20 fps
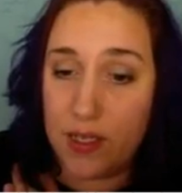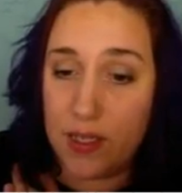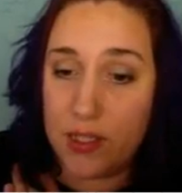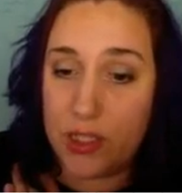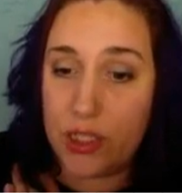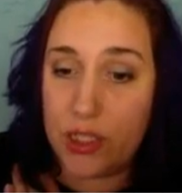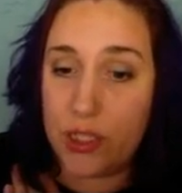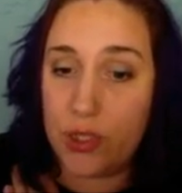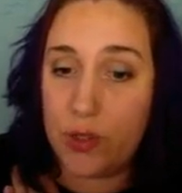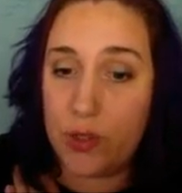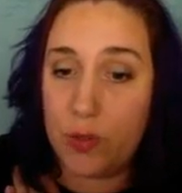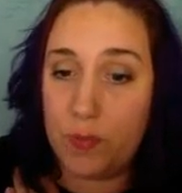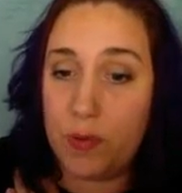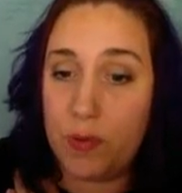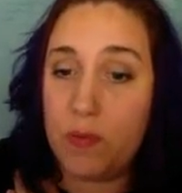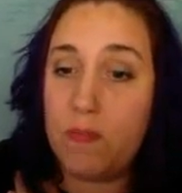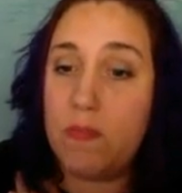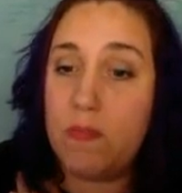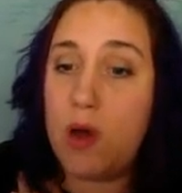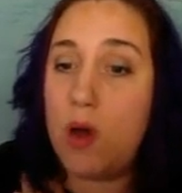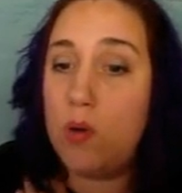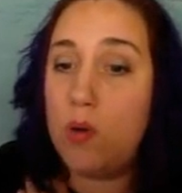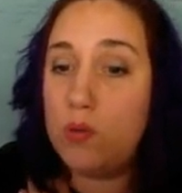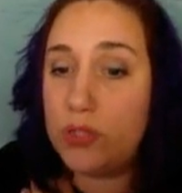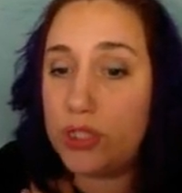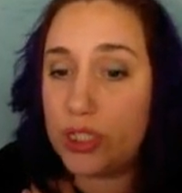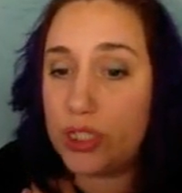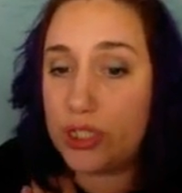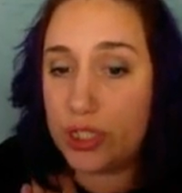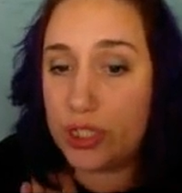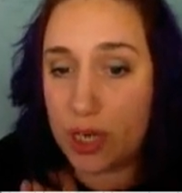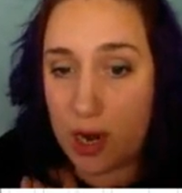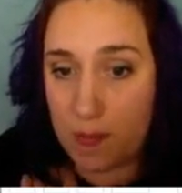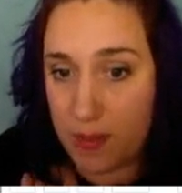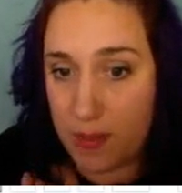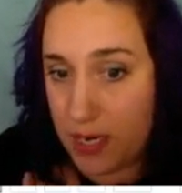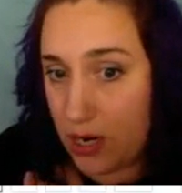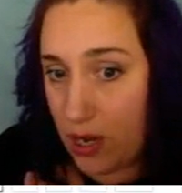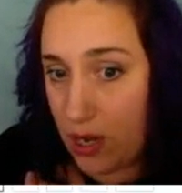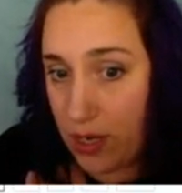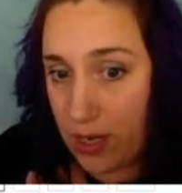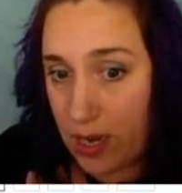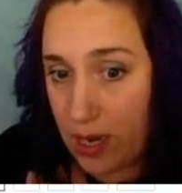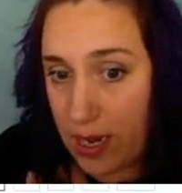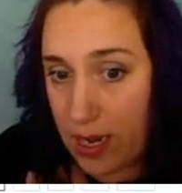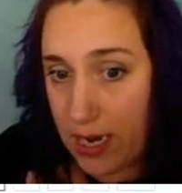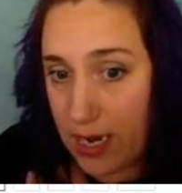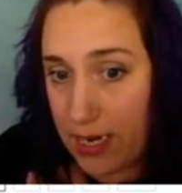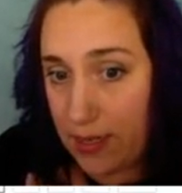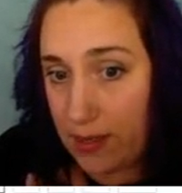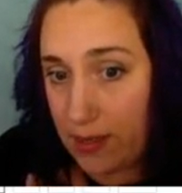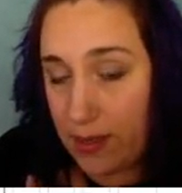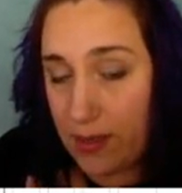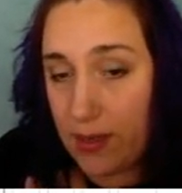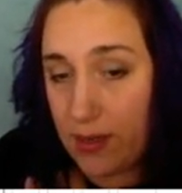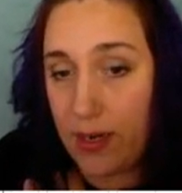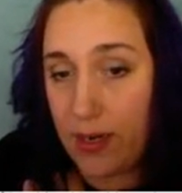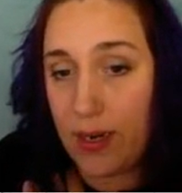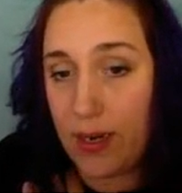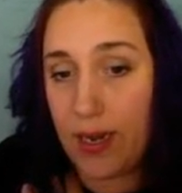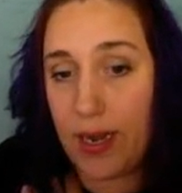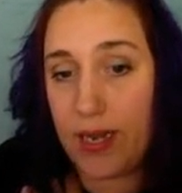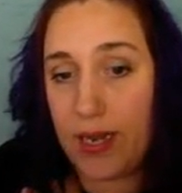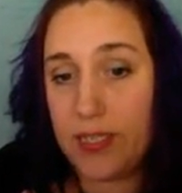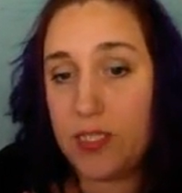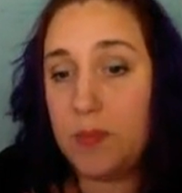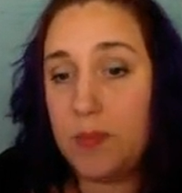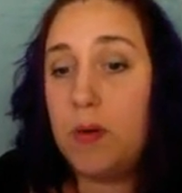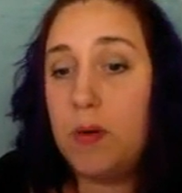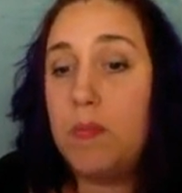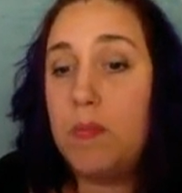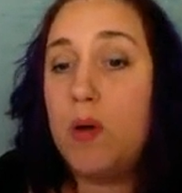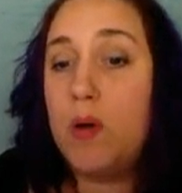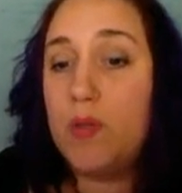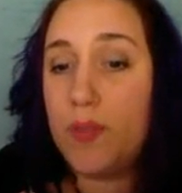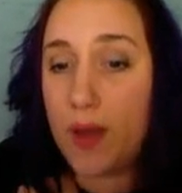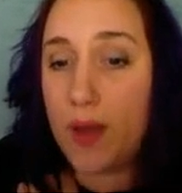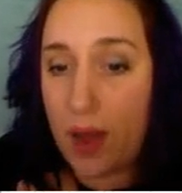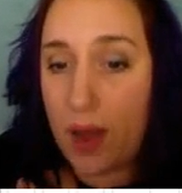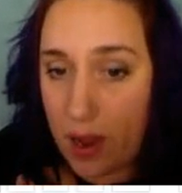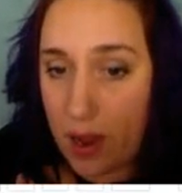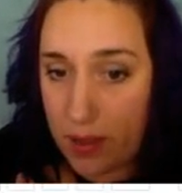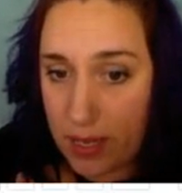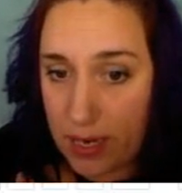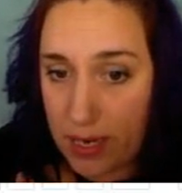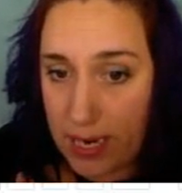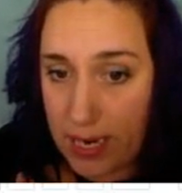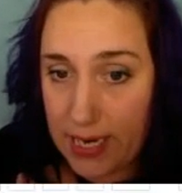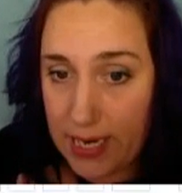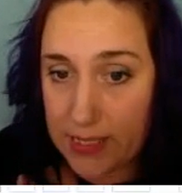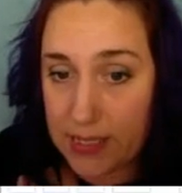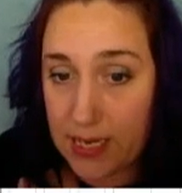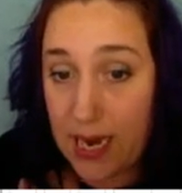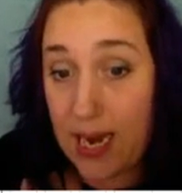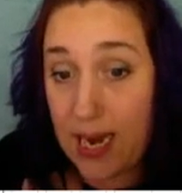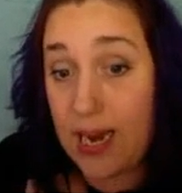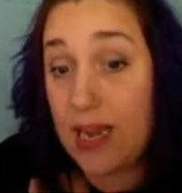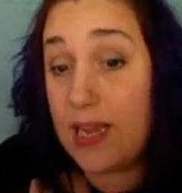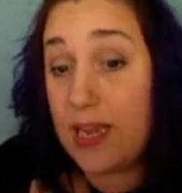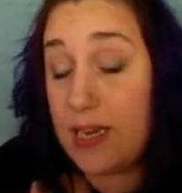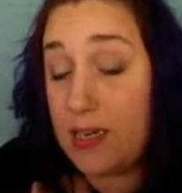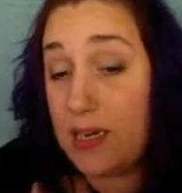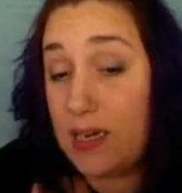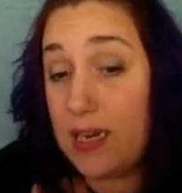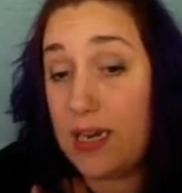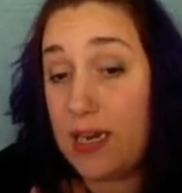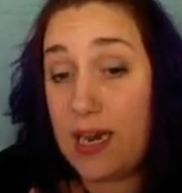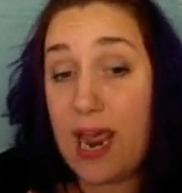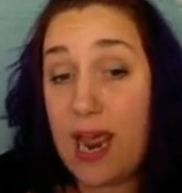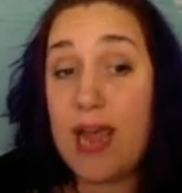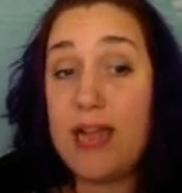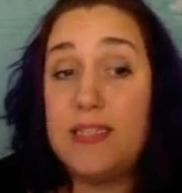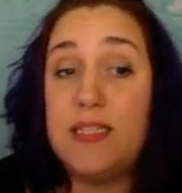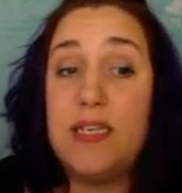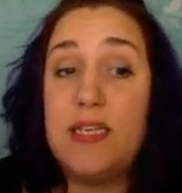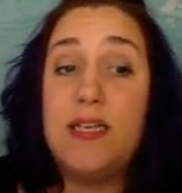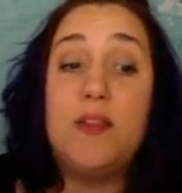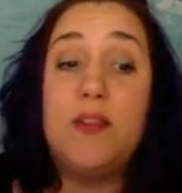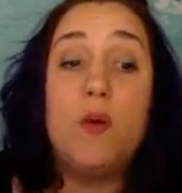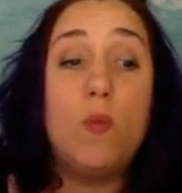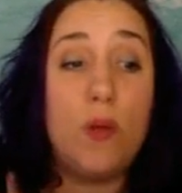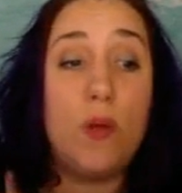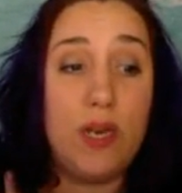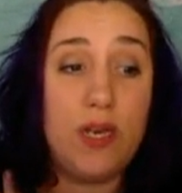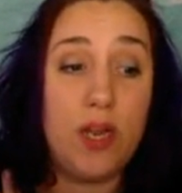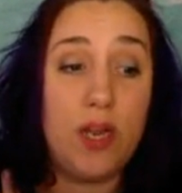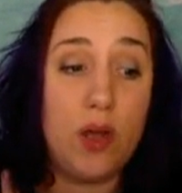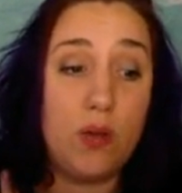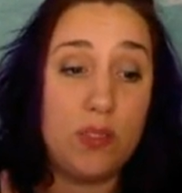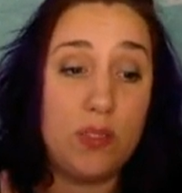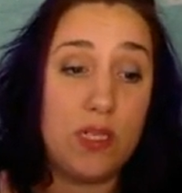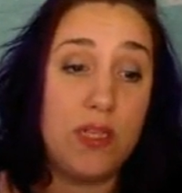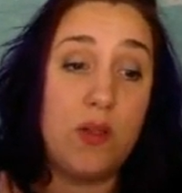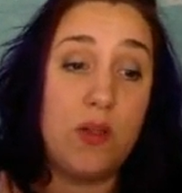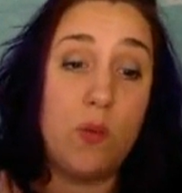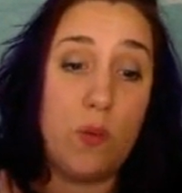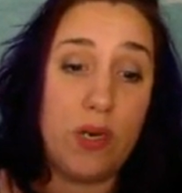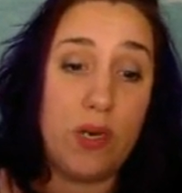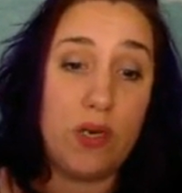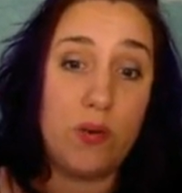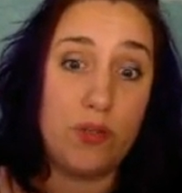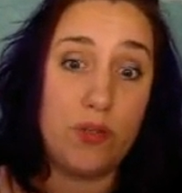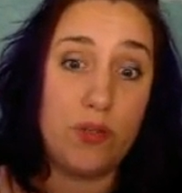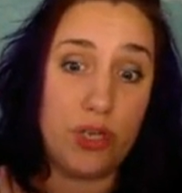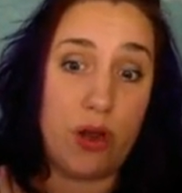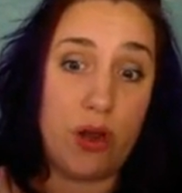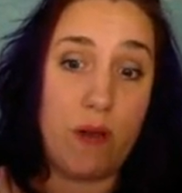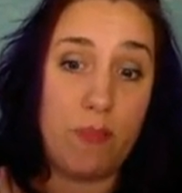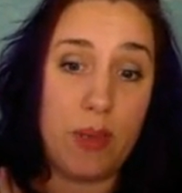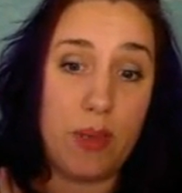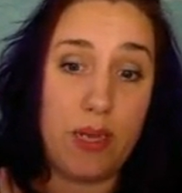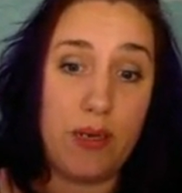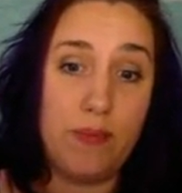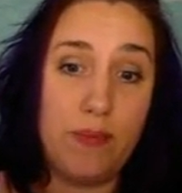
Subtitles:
to promote shopping online, to promote the holidays, and it adds in the windows and the window shopping.